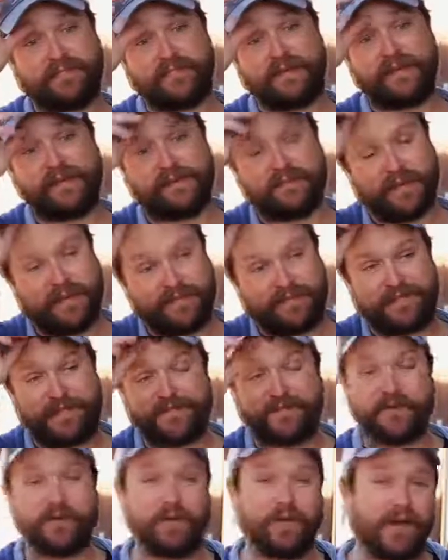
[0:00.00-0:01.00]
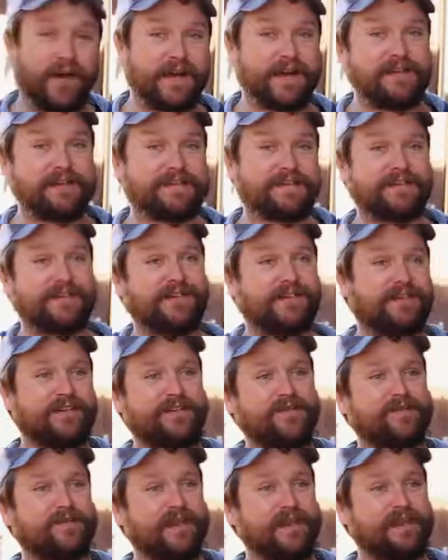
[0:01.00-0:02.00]
And then my favorite wines that
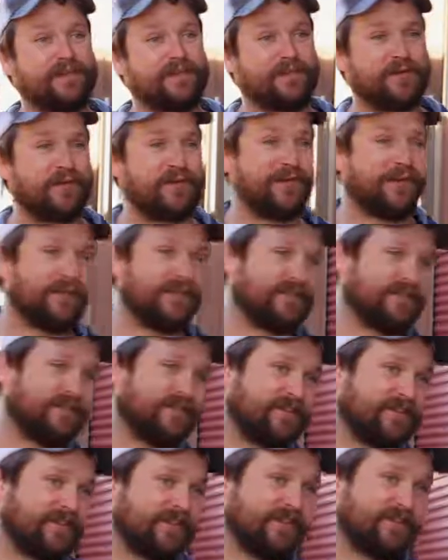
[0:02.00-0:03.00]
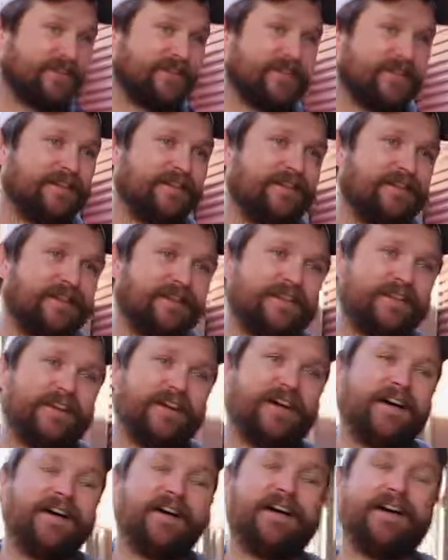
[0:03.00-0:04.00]
are made with whole cluster,
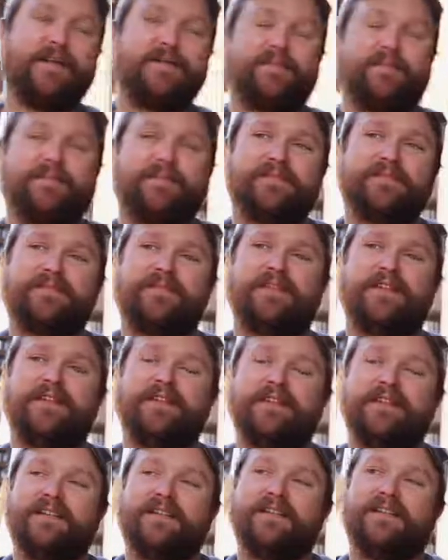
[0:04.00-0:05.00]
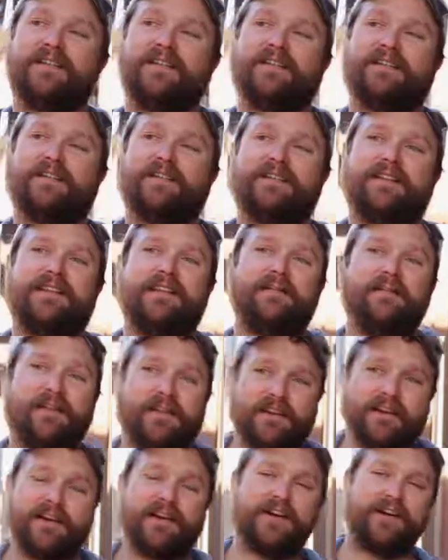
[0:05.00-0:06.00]
I'm going
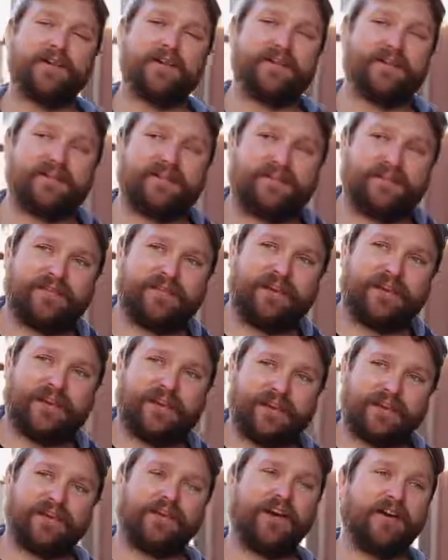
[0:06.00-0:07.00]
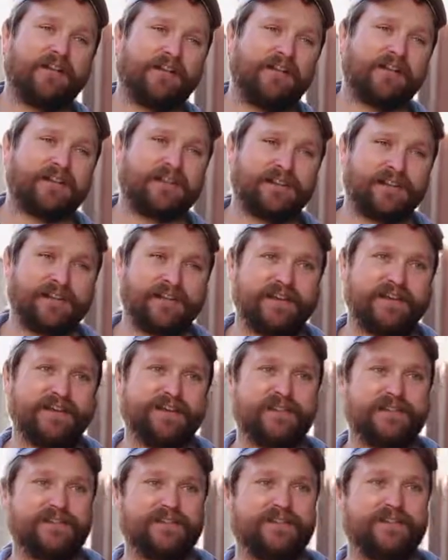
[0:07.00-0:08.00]
to go with Côte
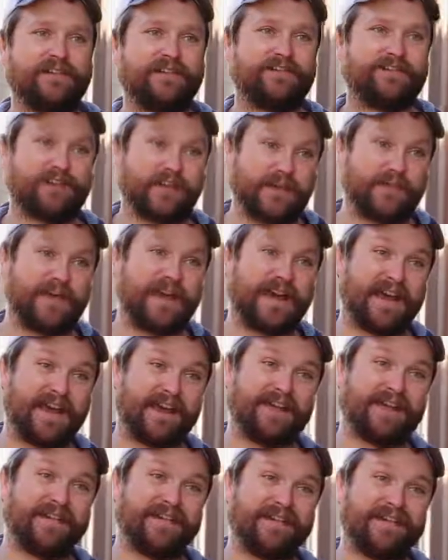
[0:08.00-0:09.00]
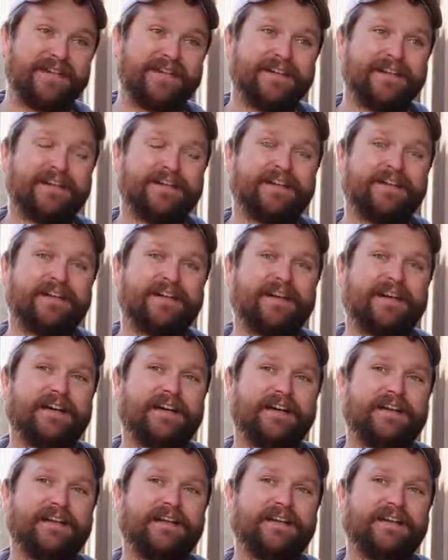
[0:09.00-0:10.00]
Rôtie, Gamay.
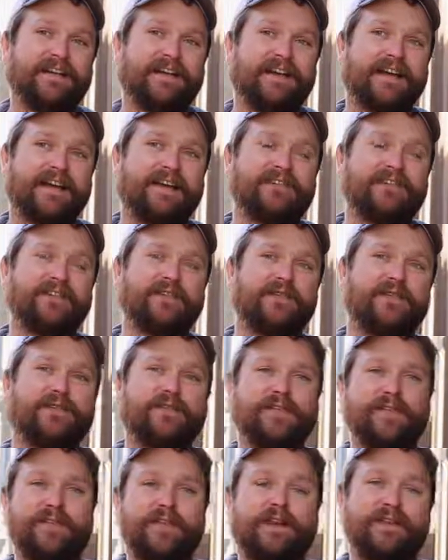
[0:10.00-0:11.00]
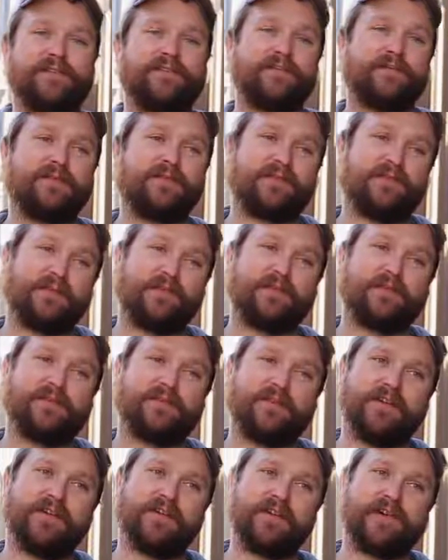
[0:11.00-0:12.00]
I got to do a trip to the
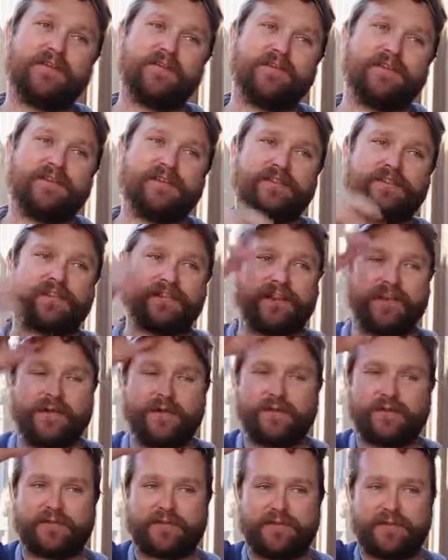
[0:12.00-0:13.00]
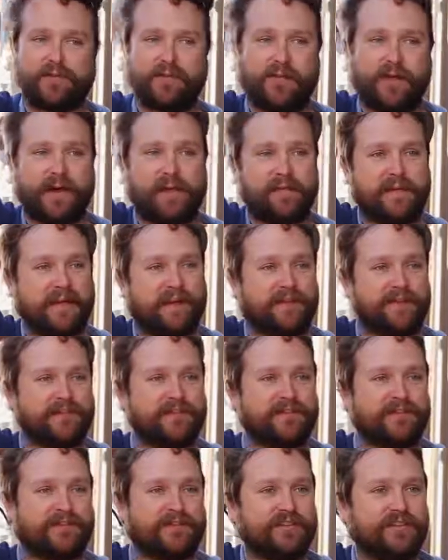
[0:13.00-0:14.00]
Northern Rhone a couple of years ago with a group of
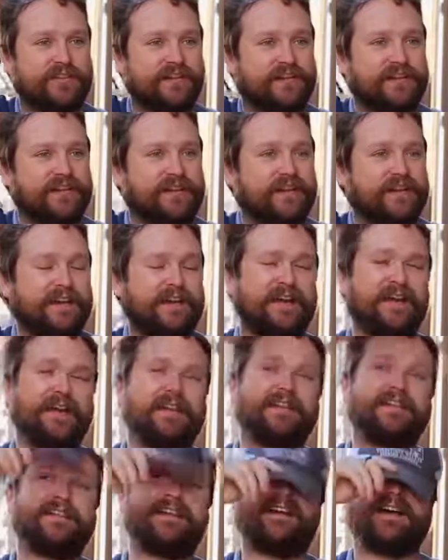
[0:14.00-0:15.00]
winemakers, and